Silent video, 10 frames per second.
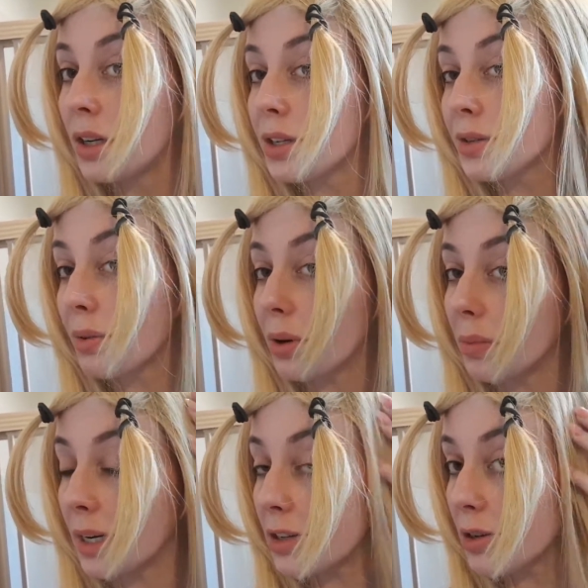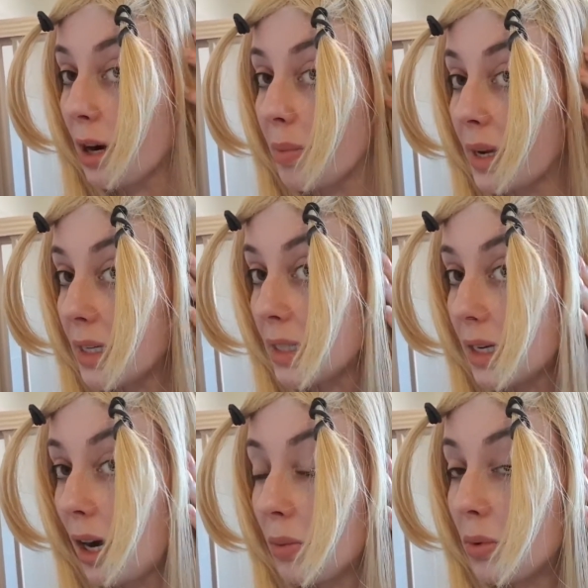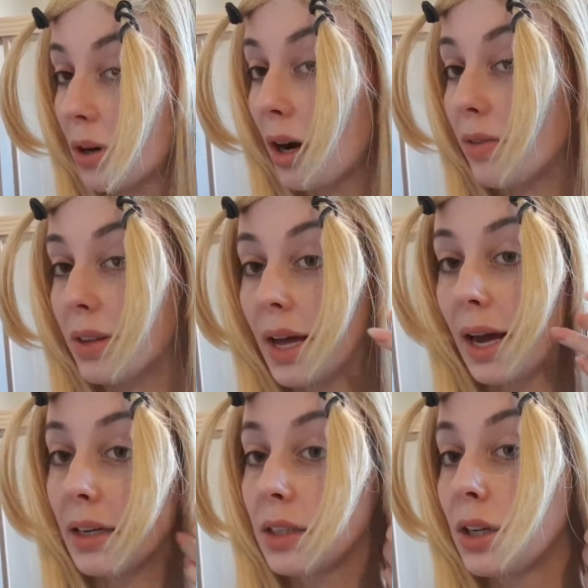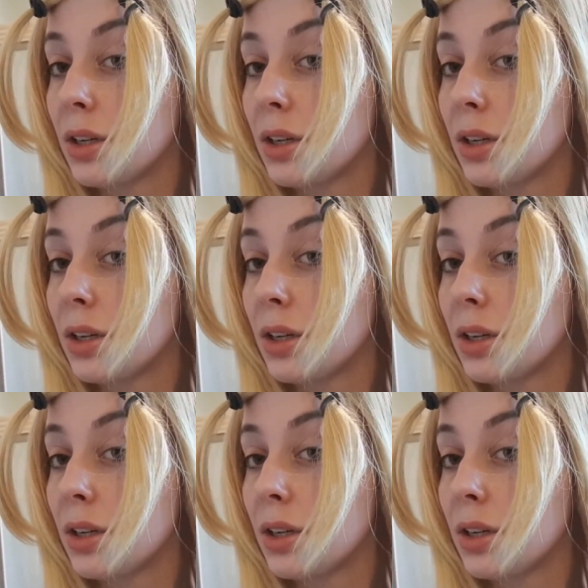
so we're going to make sure our pixie cut will cover that.